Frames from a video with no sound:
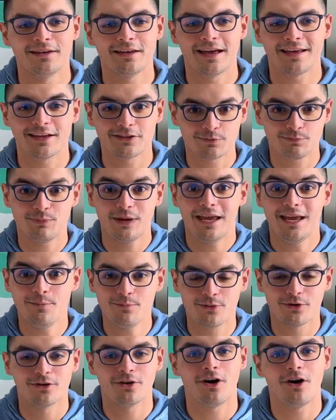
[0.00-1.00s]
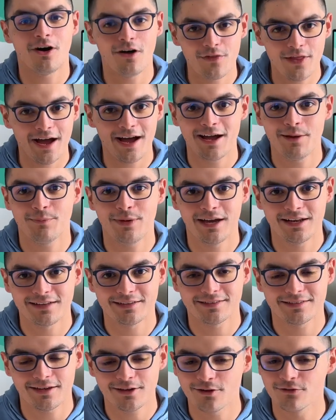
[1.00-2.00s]
I guess paper on the iPad
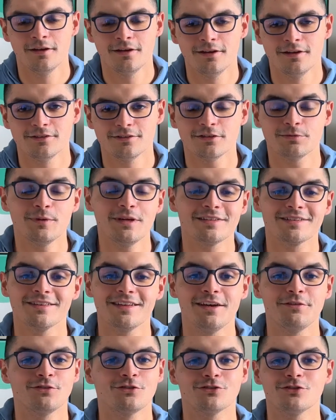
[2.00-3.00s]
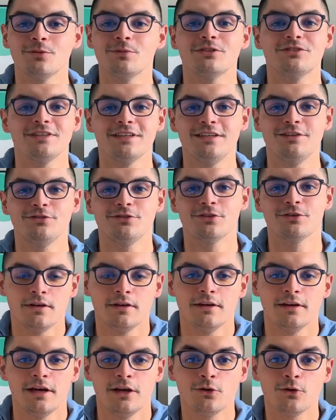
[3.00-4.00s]
itself just makes life so much easier
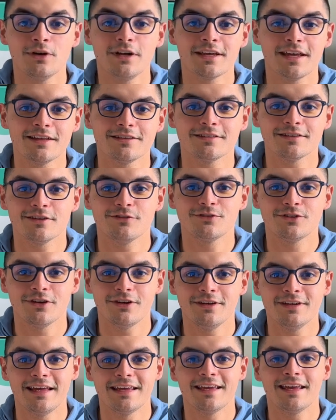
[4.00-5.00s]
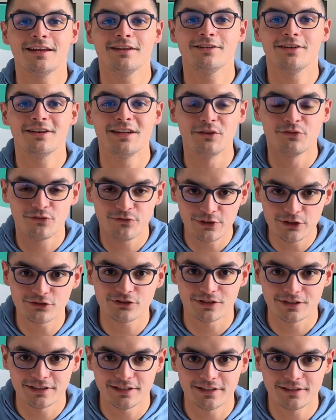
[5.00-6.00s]
in order to get stuff done and get it done
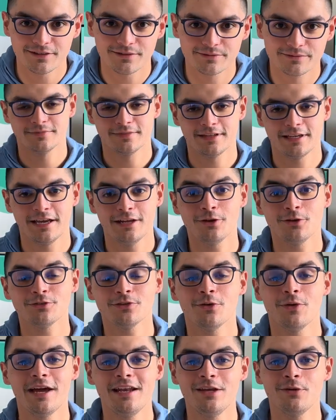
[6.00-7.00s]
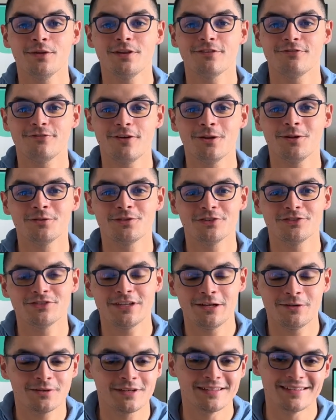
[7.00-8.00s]
efficiently. And also, anyone that follows this
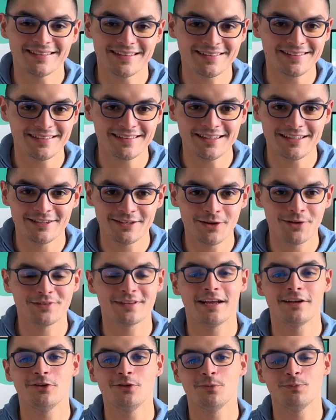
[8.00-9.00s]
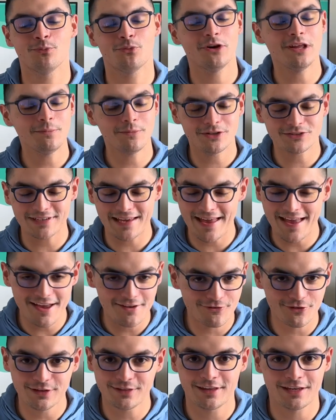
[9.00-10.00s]
channel consistently knows that I do pretty much
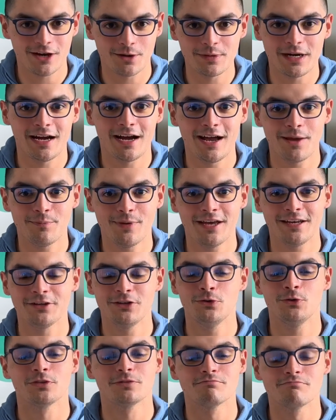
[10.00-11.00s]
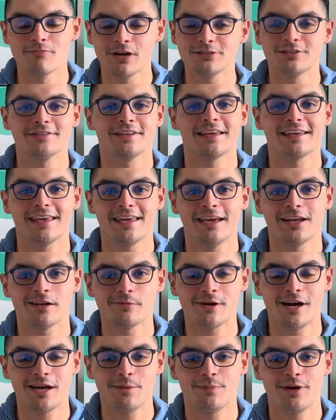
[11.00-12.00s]
everything on my iPad and do as much as I can on
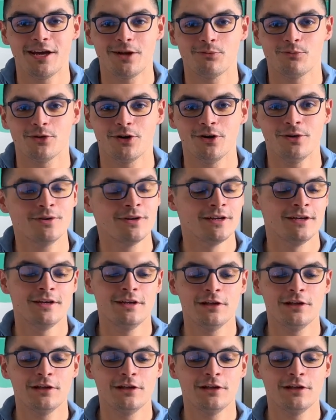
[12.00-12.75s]
my iPad Pro.